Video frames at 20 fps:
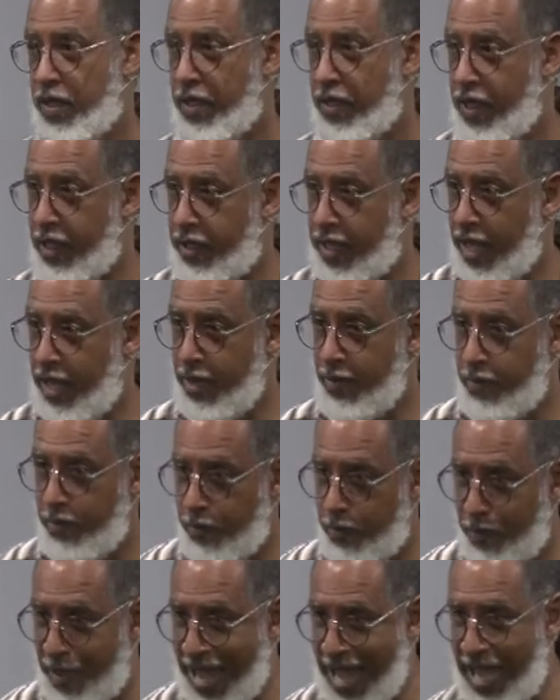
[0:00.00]
they
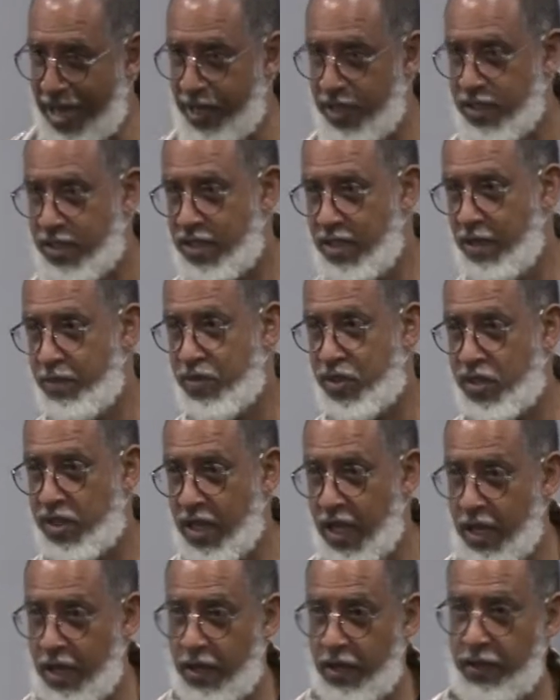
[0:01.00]
can't balance
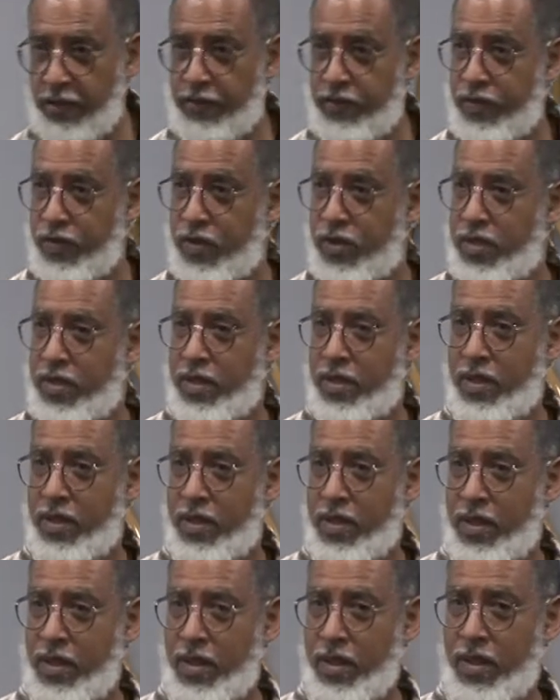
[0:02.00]
themselves.
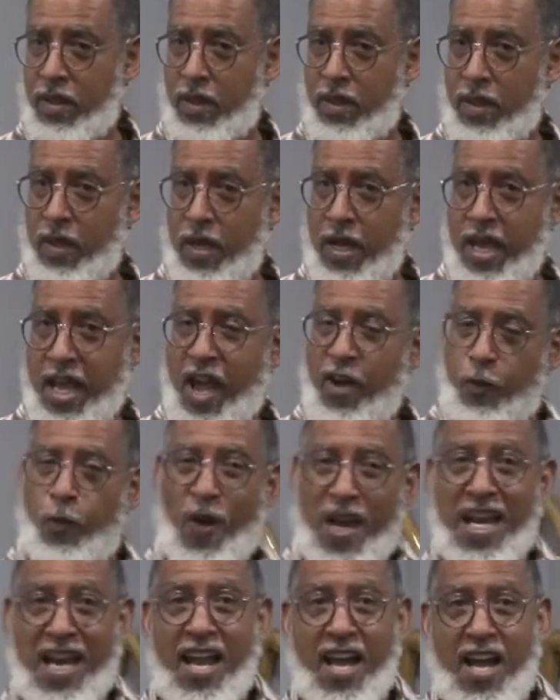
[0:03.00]
If
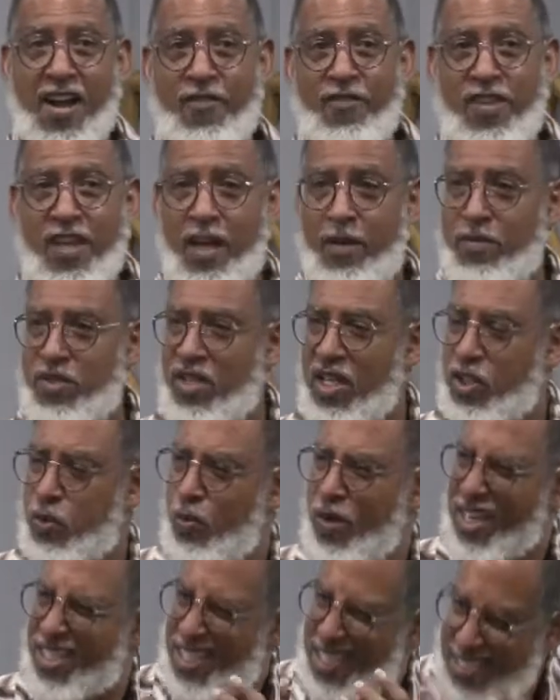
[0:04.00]
we love them, since
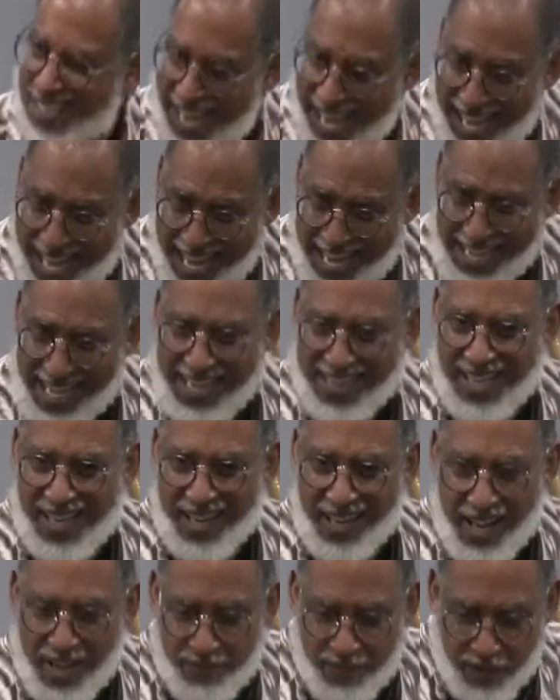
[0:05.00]
we are staying in the
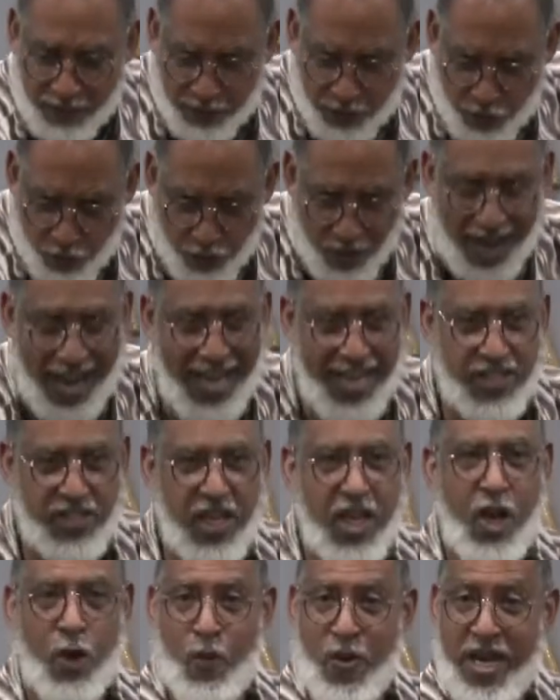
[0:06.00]
love of
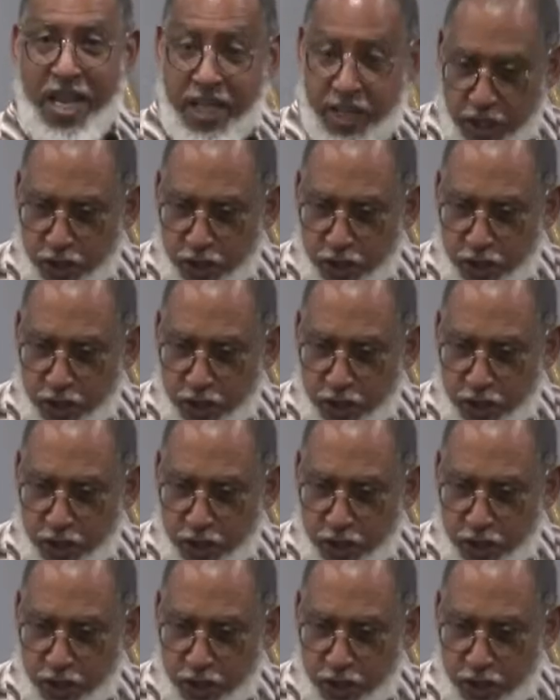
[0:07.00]
Christ, we need